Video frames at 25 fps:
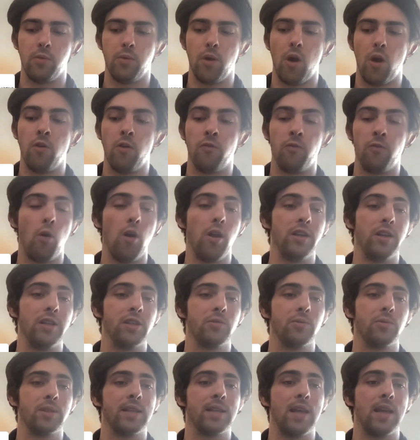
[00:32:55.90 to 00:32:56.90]
off what
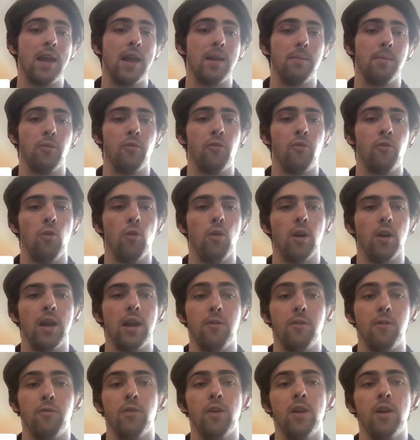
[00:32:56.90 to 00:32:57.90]
Nish was saying before,
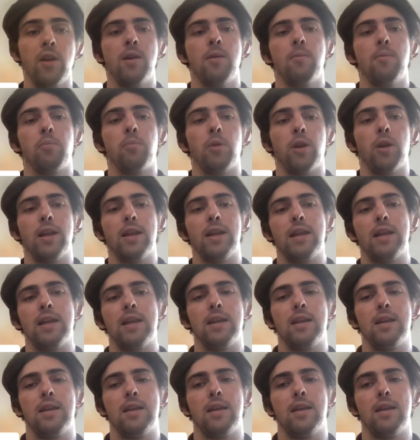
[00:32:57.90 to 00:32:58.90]
kind of bringing
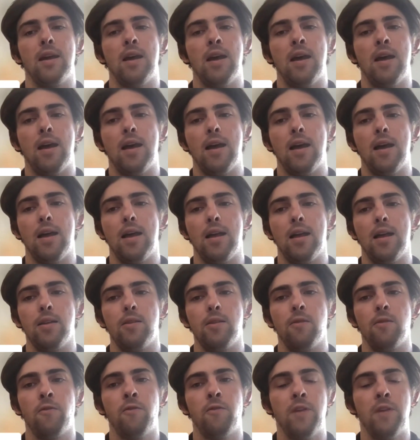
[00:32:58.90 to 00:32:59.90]
in
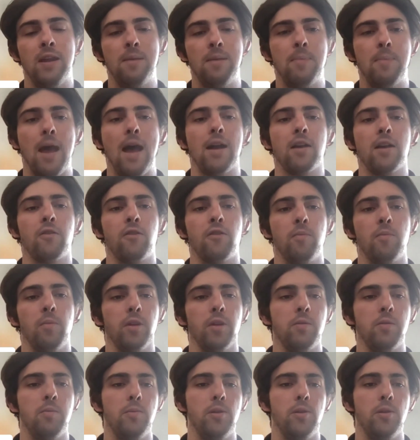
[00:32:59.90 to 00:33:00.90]
feedback from the
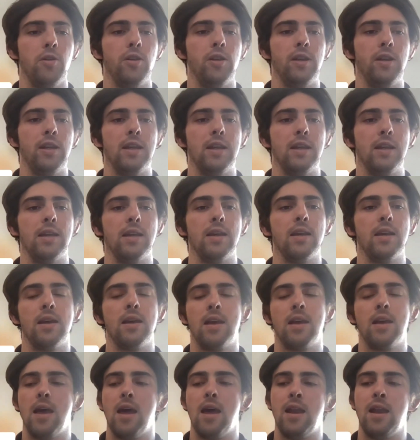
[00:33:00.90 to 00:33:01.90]
community
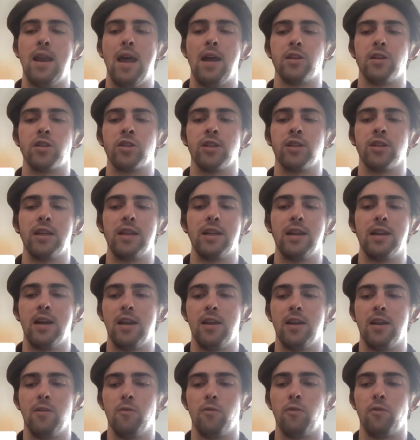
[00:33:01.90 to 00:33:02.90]
and actually
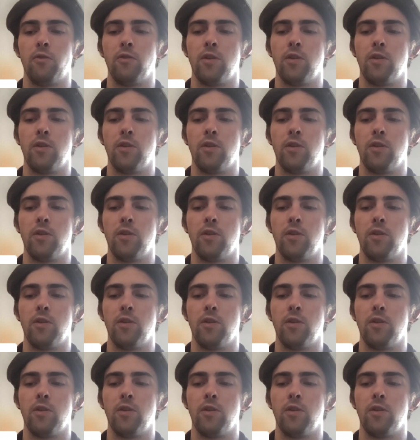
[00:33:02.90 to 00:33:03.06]
kind of